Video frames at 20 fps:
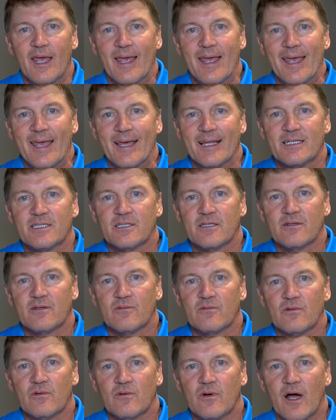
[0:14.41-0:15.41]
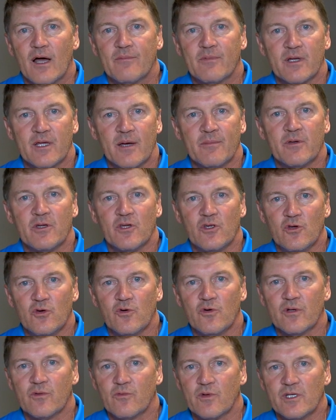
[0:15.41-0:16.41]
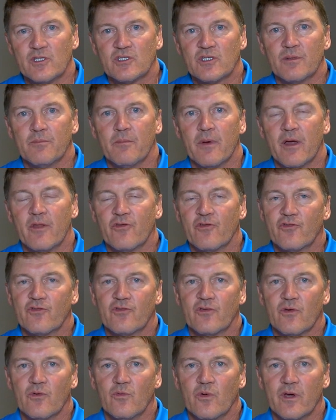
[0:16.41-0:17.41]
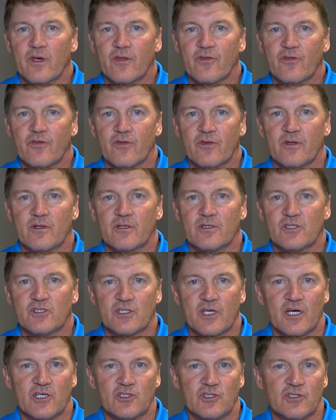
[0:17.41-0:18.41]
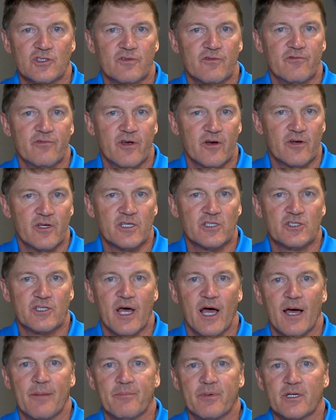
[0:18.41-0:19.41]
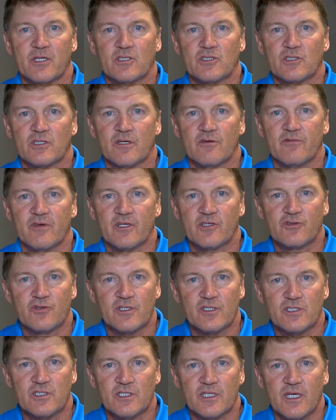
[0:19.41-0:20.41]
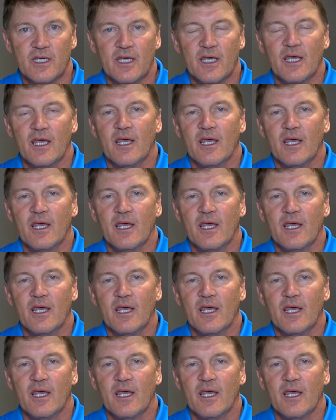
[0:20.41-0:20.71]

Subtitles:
And I've been coming to you in recent months with discussions of various topics of interest.